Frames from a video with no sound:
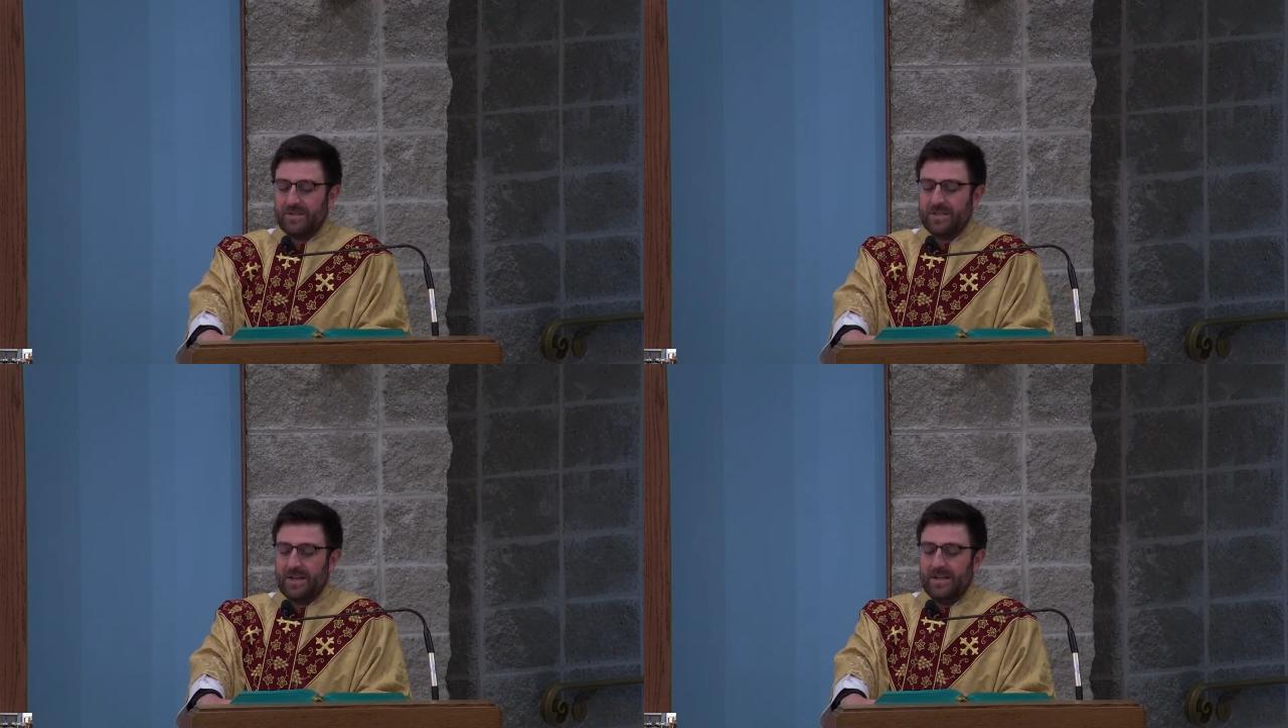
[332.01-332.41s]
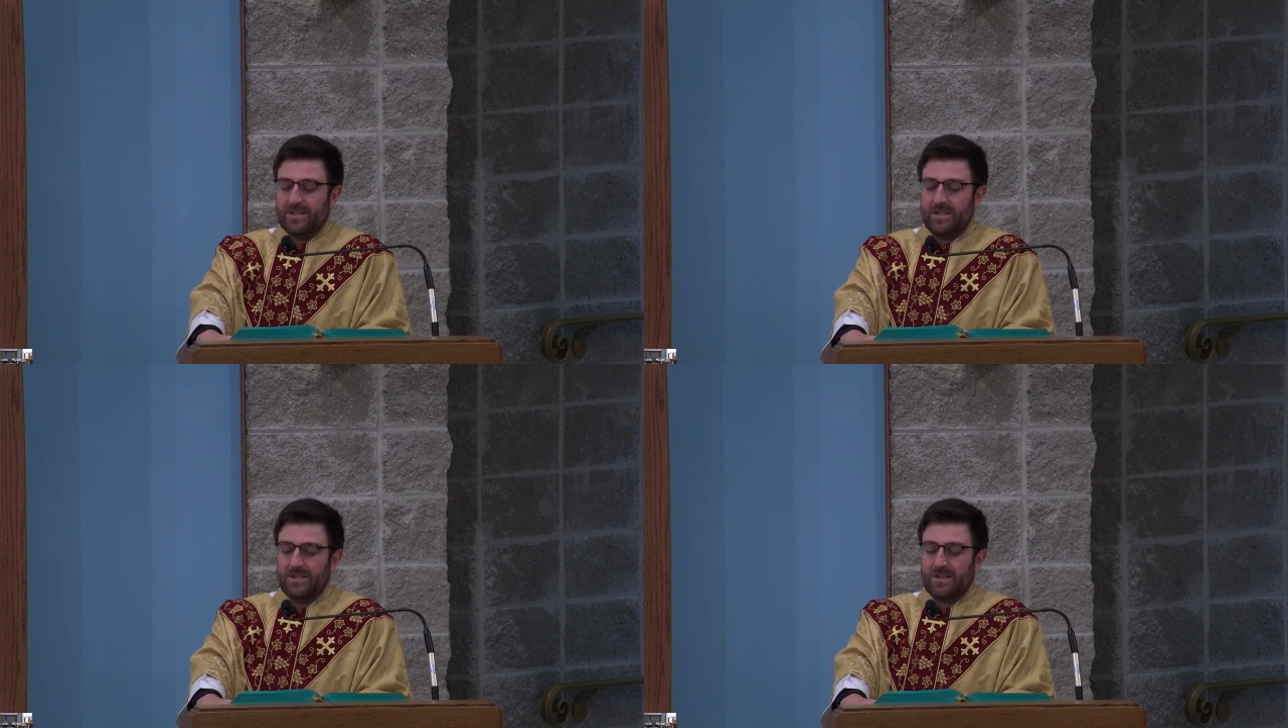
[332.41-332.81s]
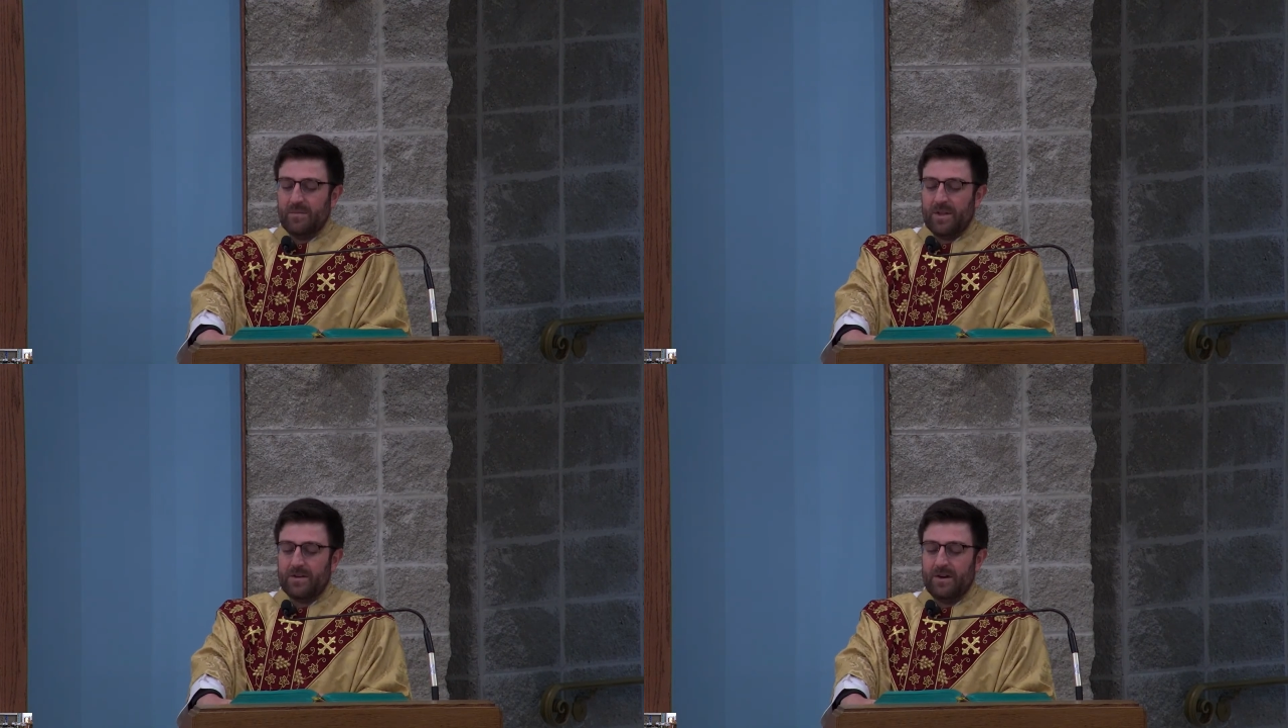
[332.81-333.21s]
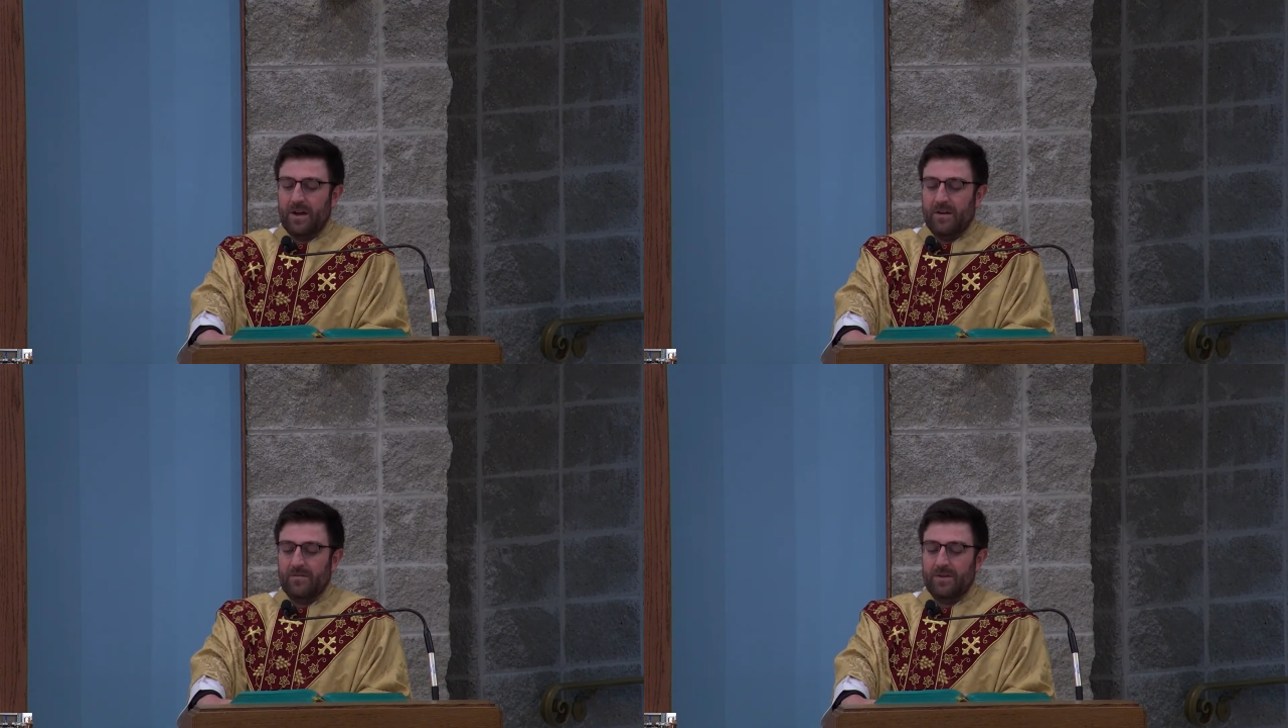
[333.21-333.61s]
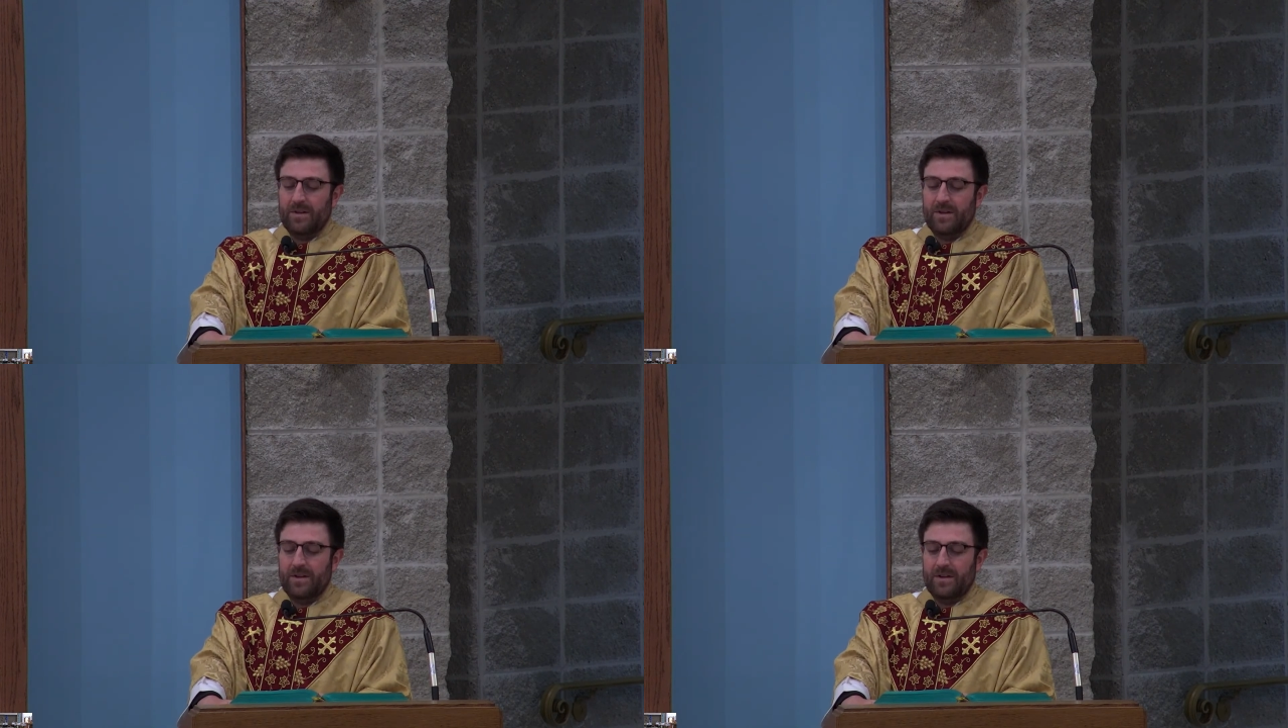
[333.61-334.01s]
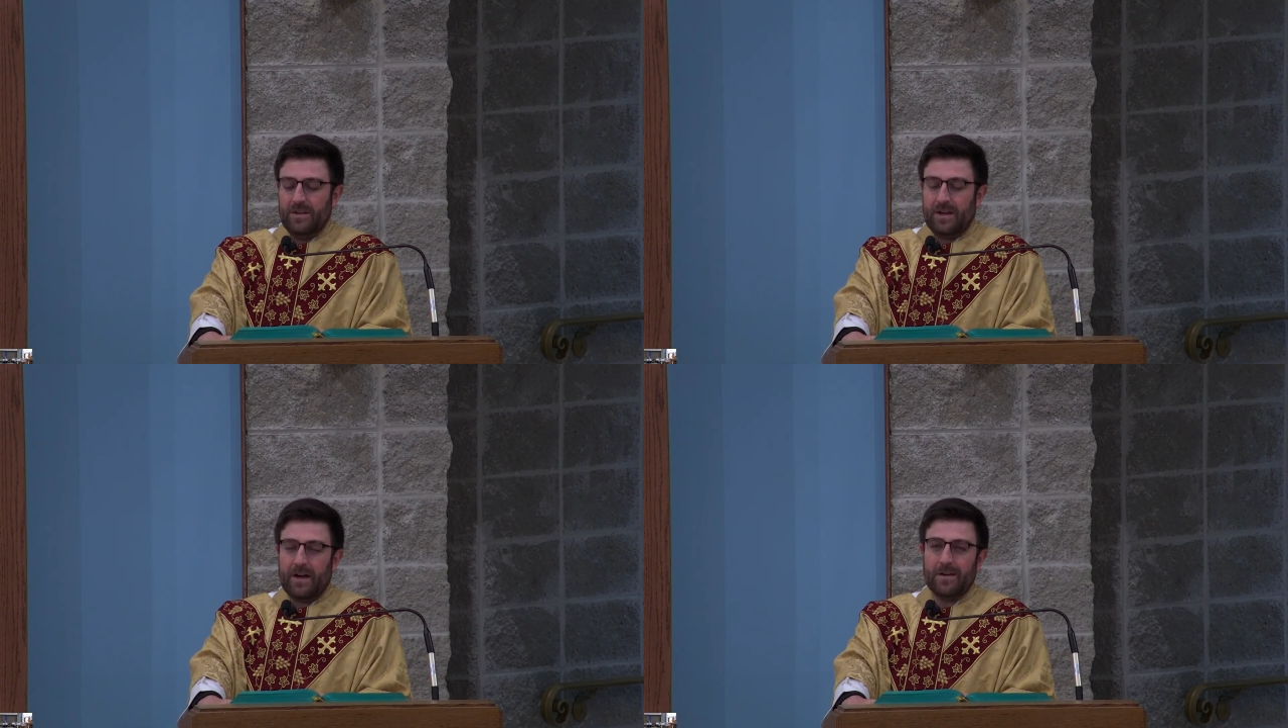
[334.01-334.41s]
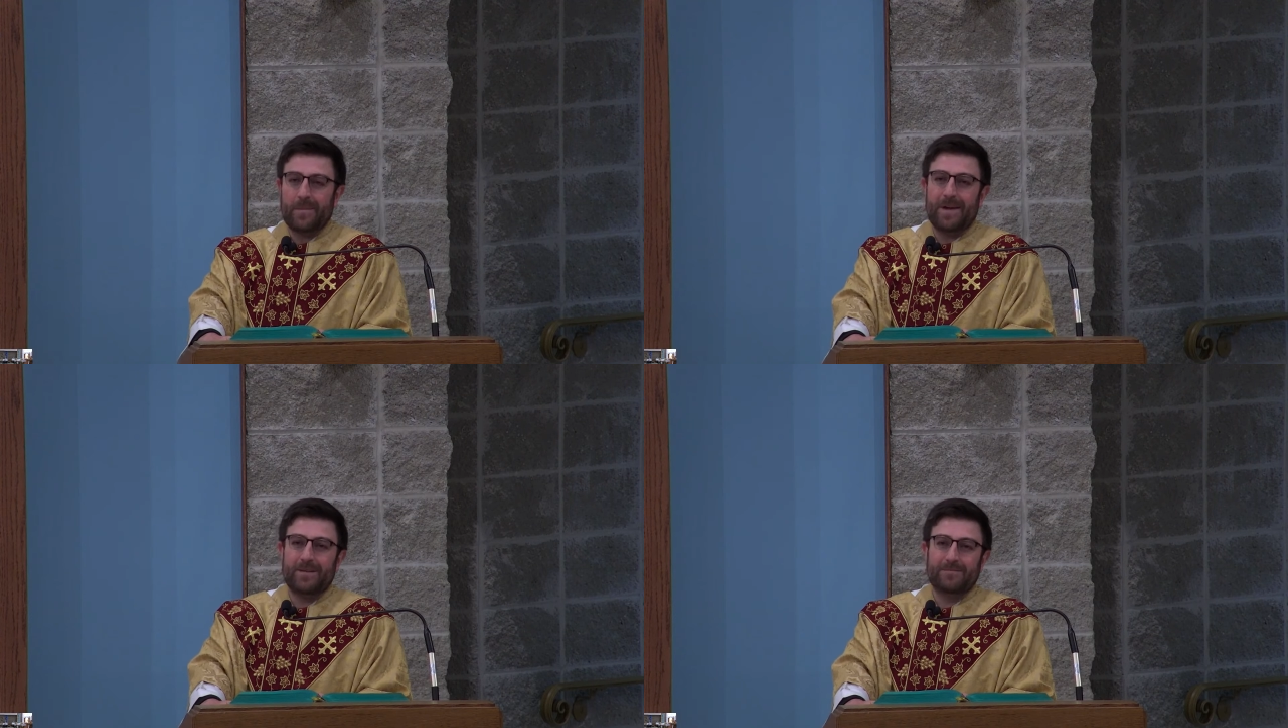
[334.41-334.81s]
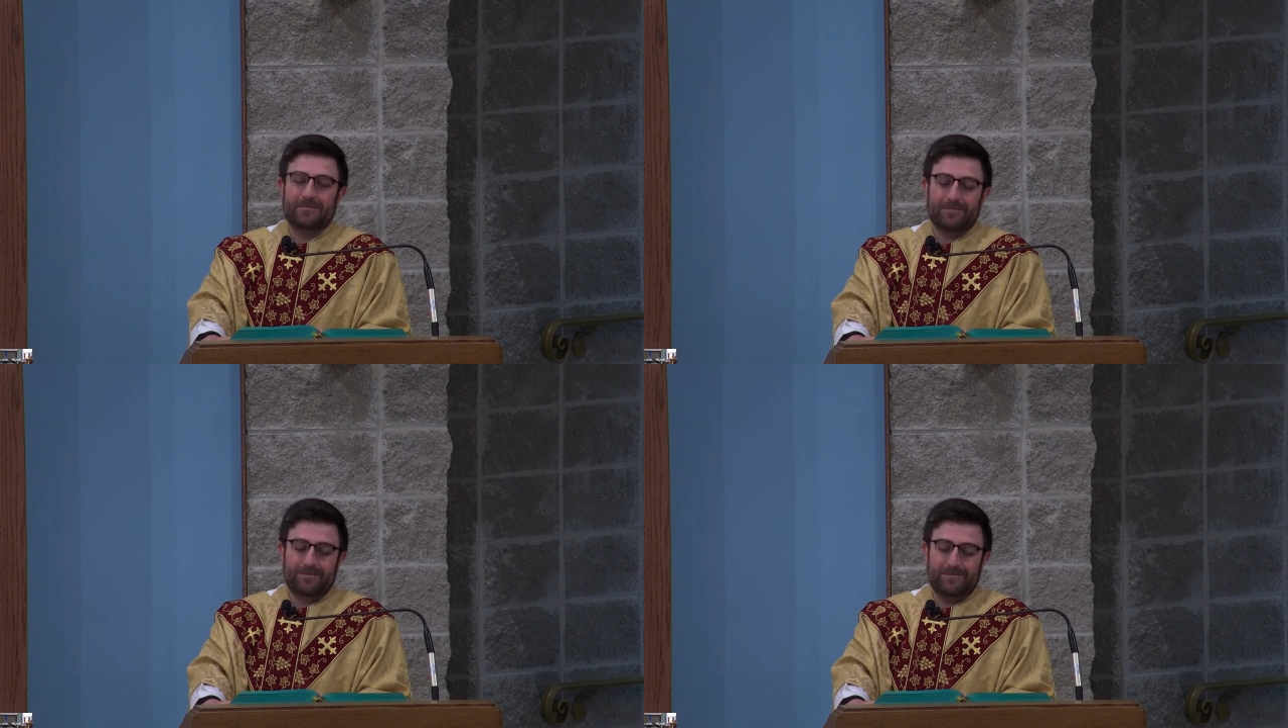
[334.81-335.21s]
You have to say she is the mother of the God man.